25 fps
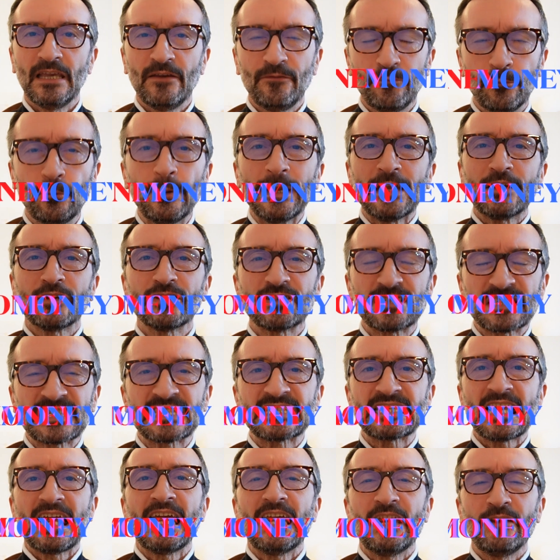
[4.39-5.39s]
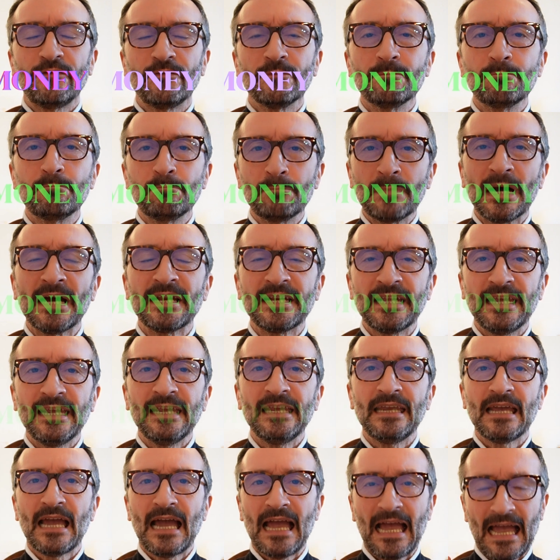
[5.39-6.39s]
If we could save
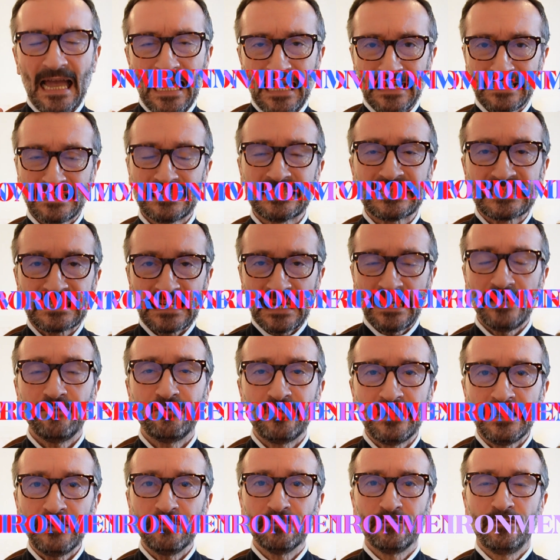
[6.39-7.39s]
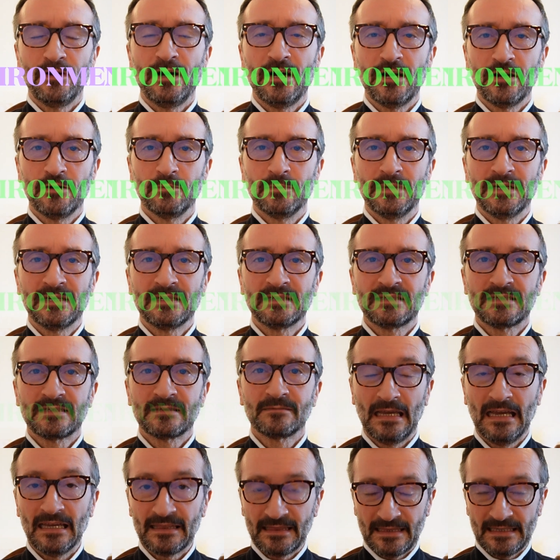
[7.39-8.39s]
money and save the
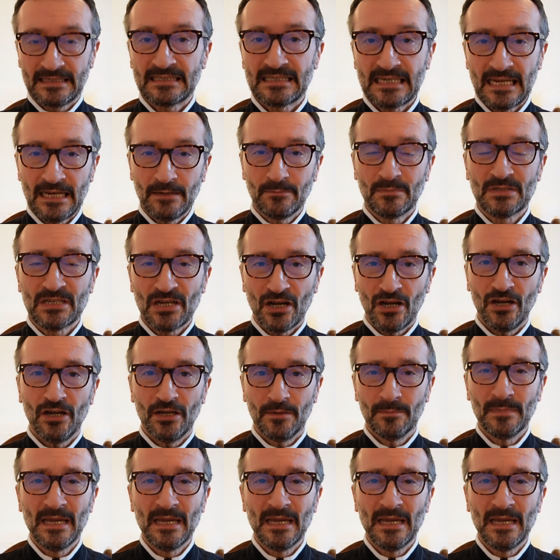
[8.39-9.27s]
environment at the same time,